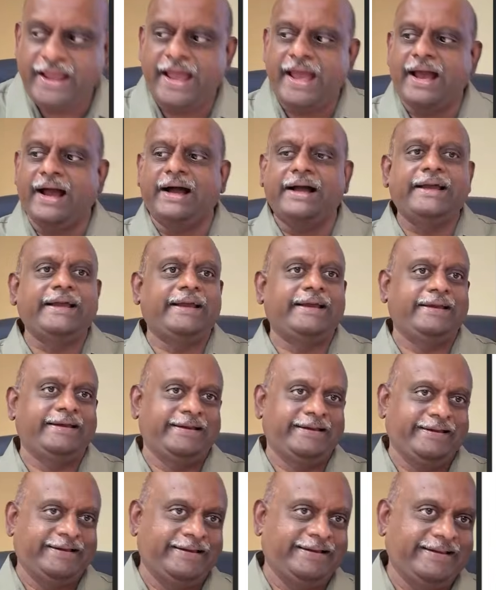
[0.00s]
AI
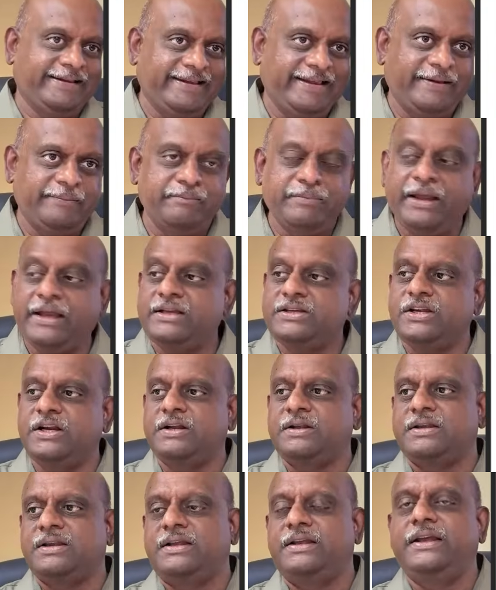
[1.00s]
makes
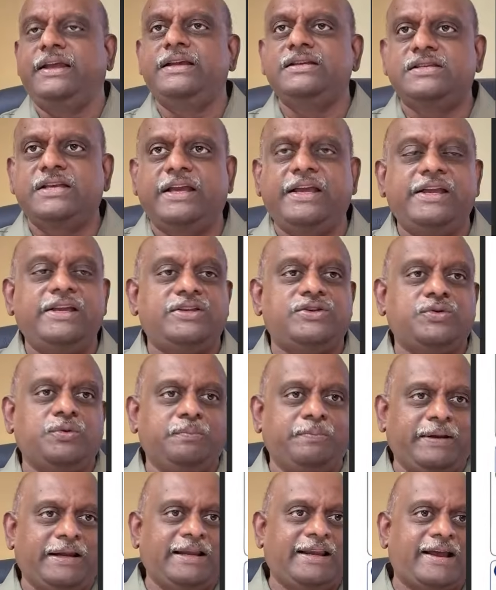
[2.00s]
it easy to
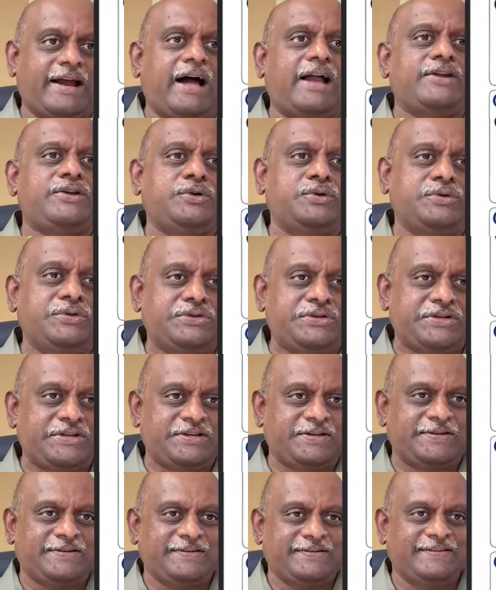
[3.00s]
build
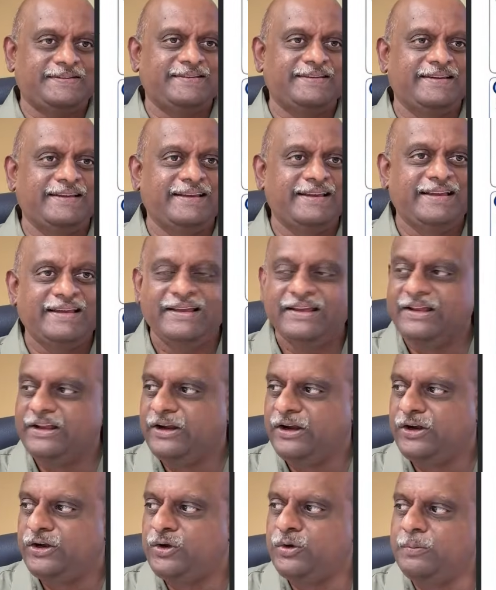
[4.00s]
cartoons
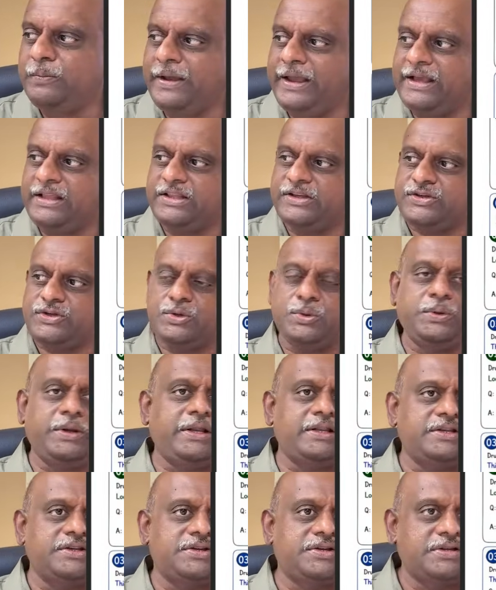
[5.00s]
to make the
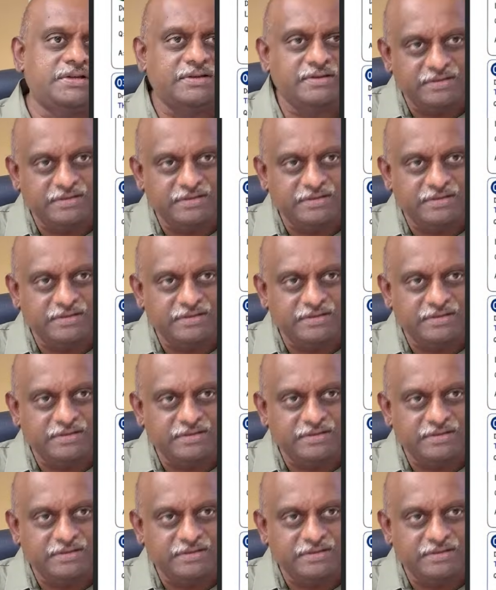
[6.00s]
students